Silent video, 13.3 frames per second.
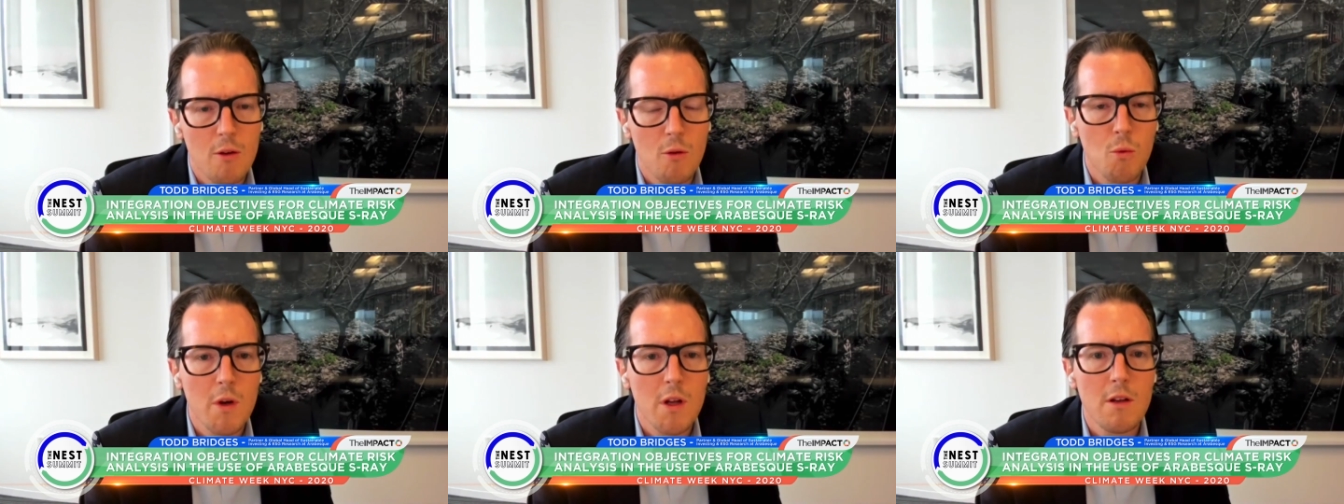
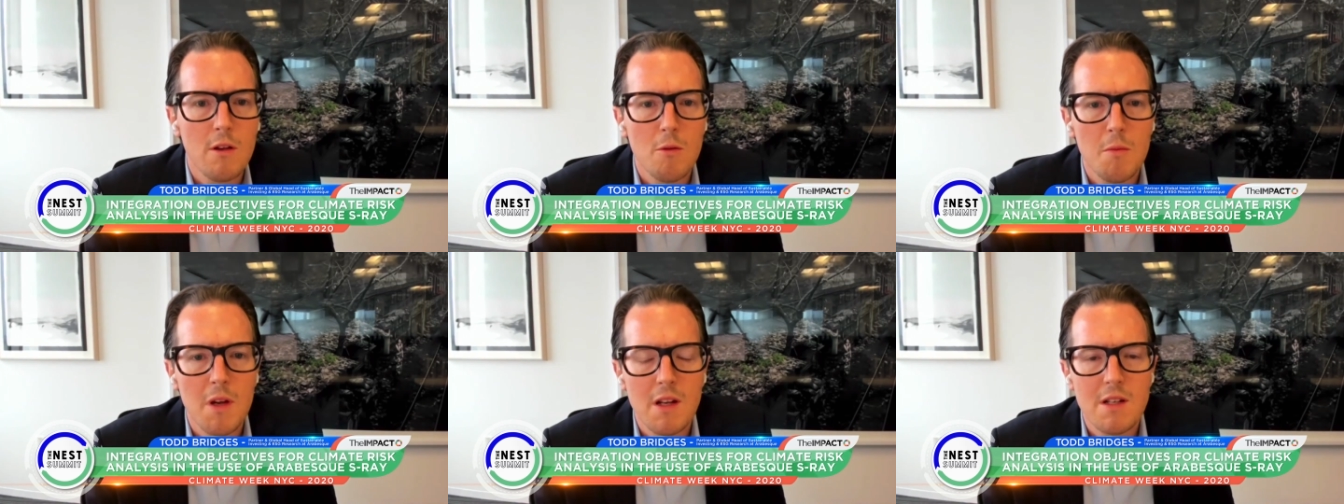will you
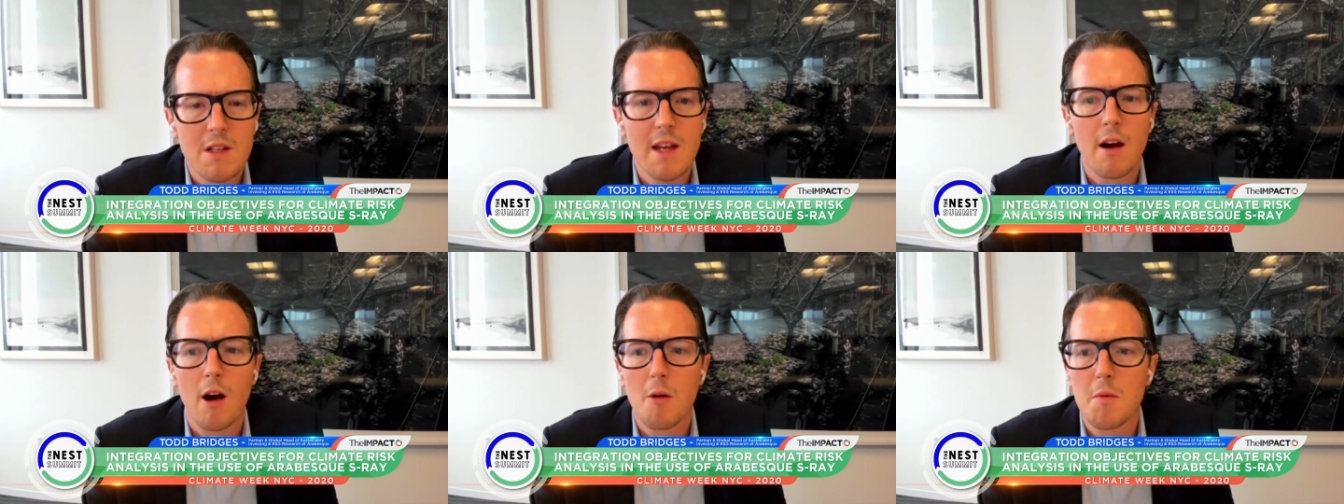be
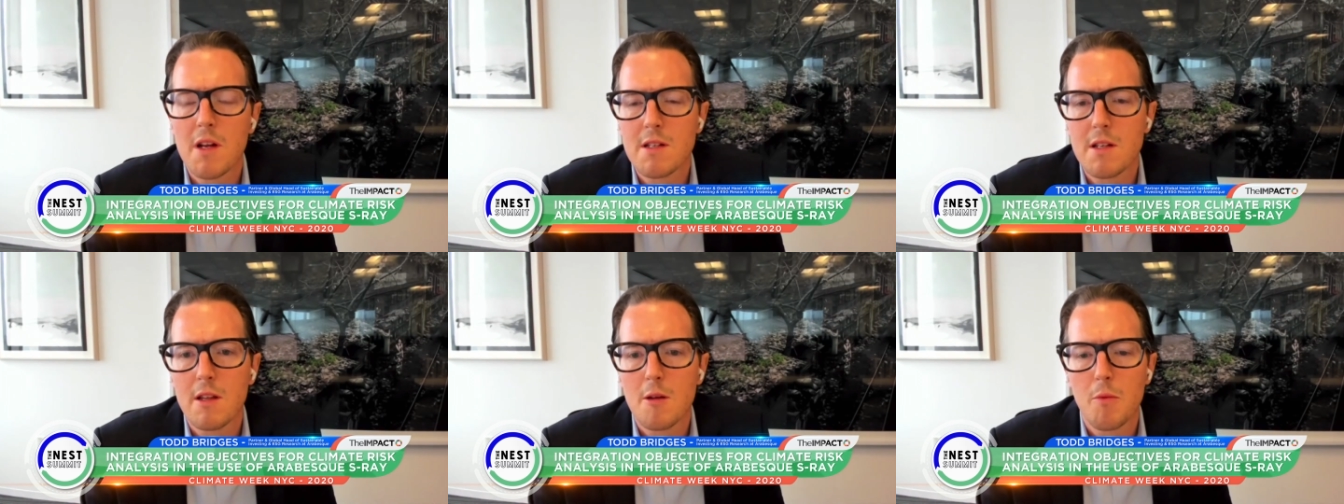
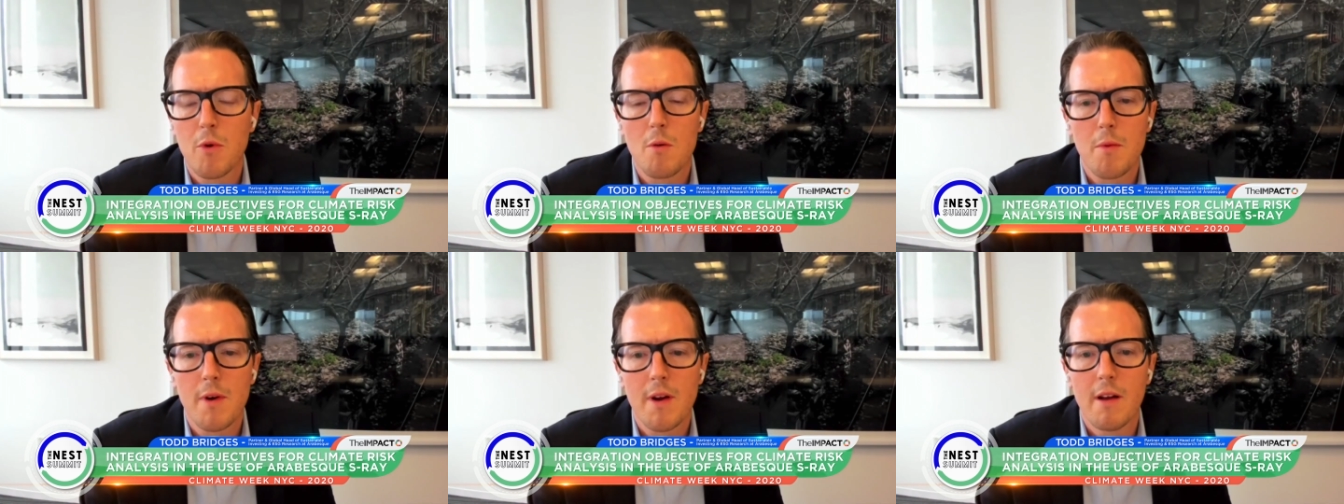decarbonizing
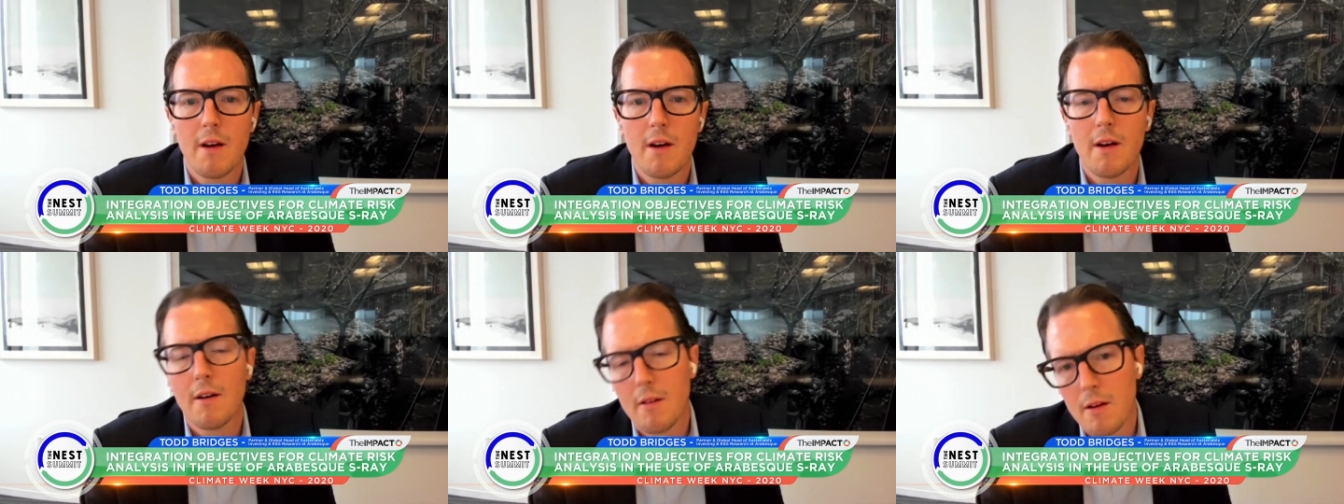
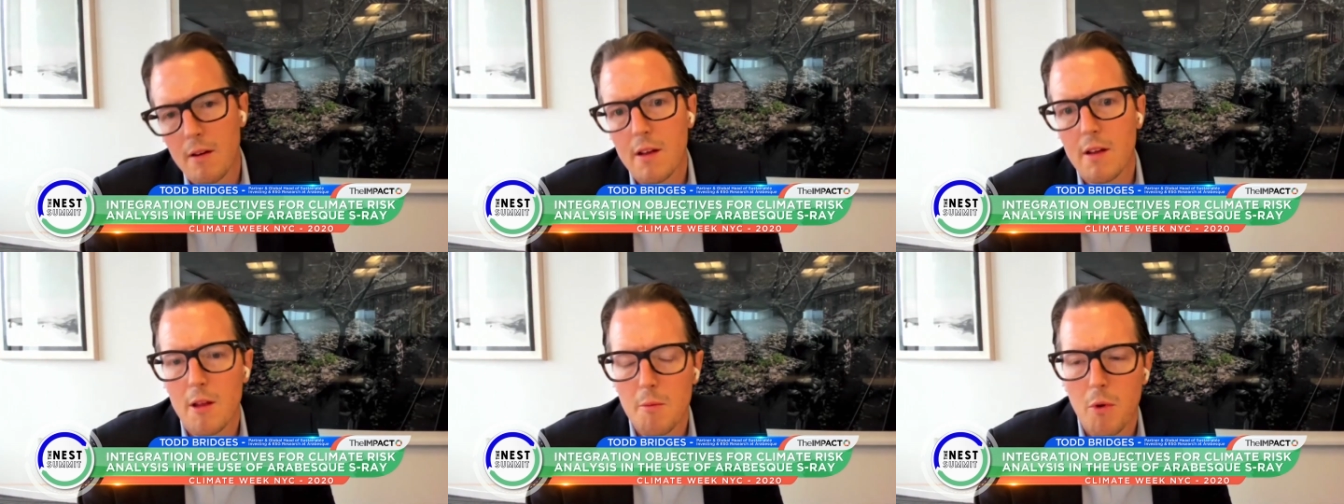
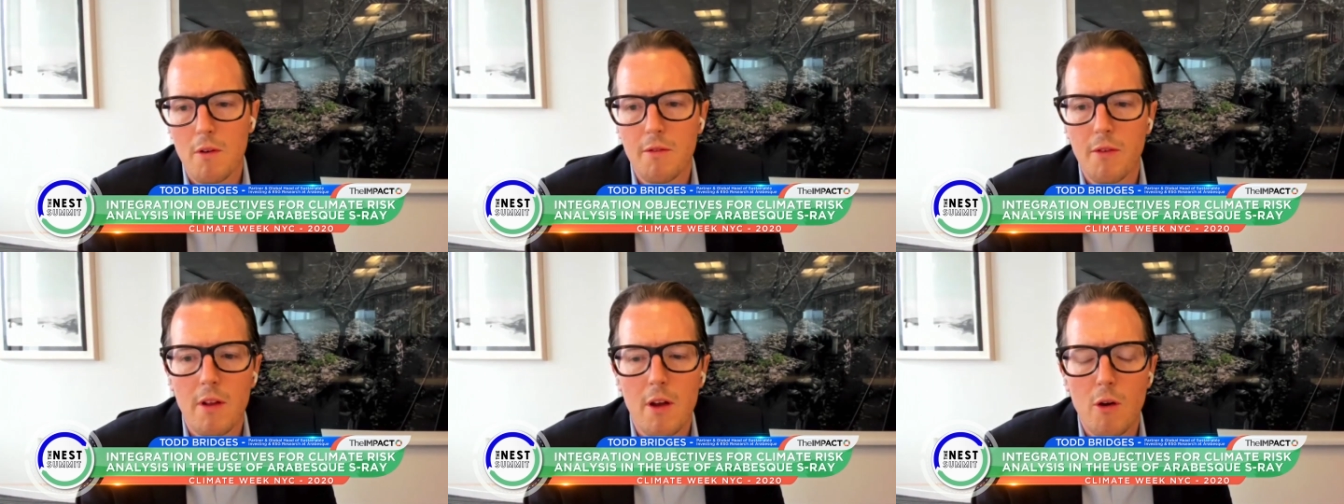the
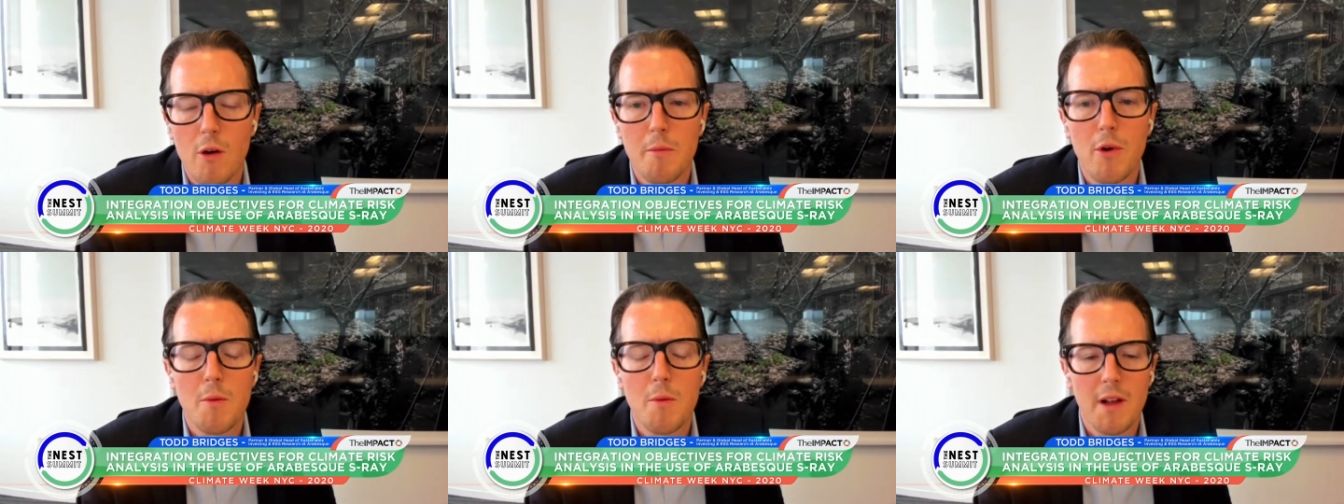portfolio
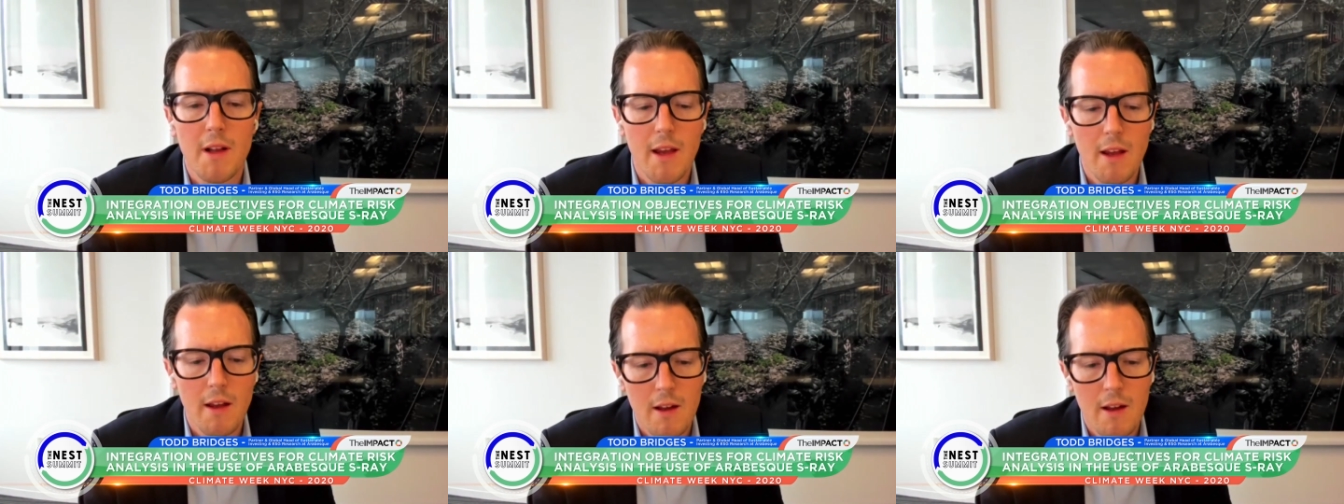appropriately?